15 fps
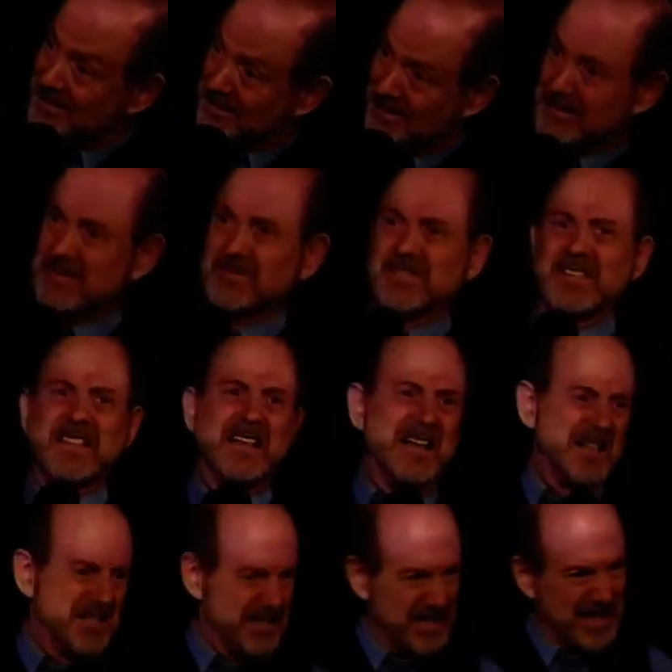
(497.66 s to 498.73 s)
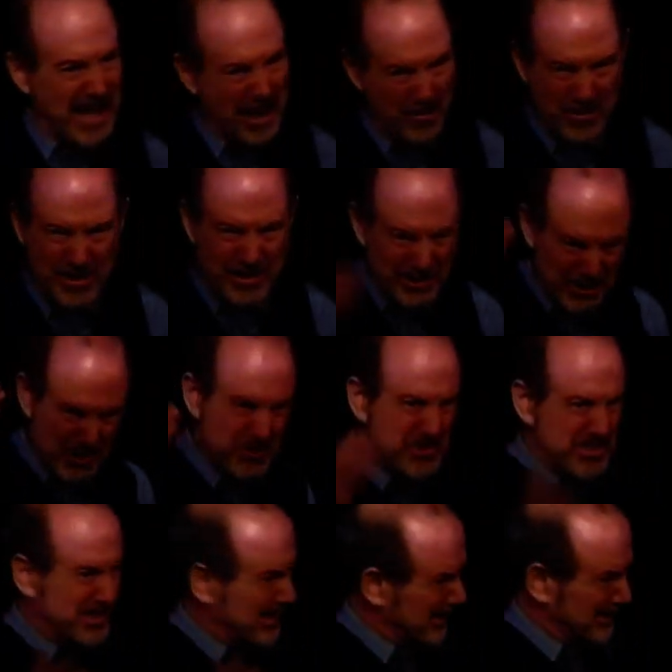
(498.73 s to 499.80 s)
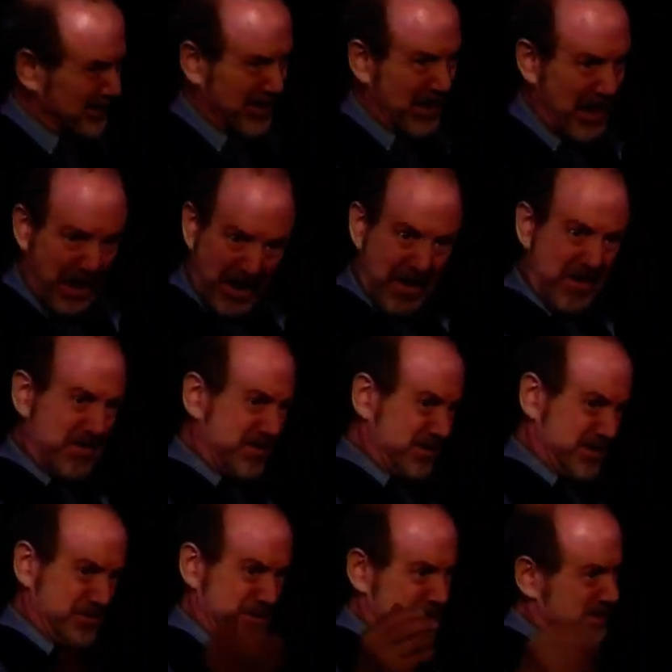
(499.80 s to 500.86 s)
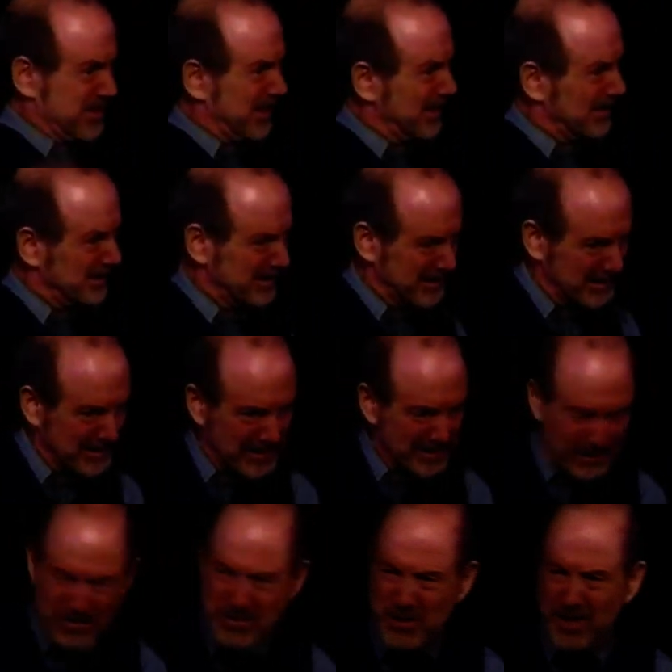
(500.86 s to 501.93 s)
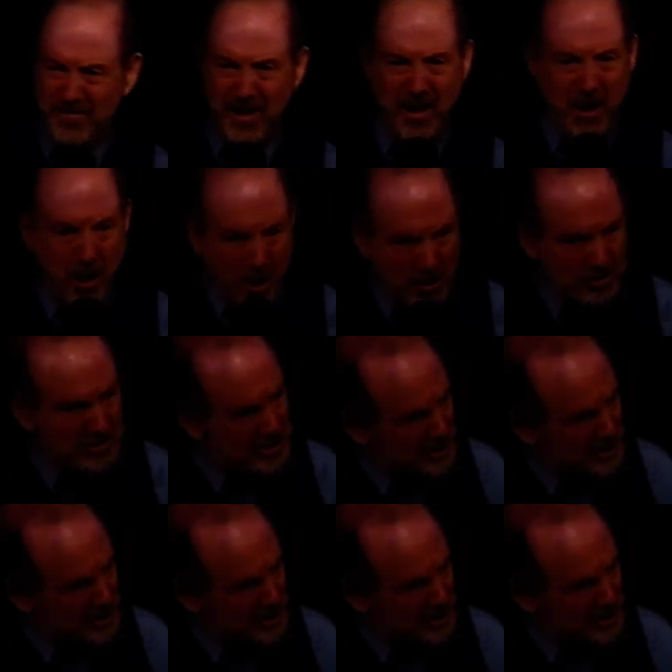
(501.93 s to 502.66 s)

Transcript: For God's sake, Howie, are you still here? She would say. Don't you have a home to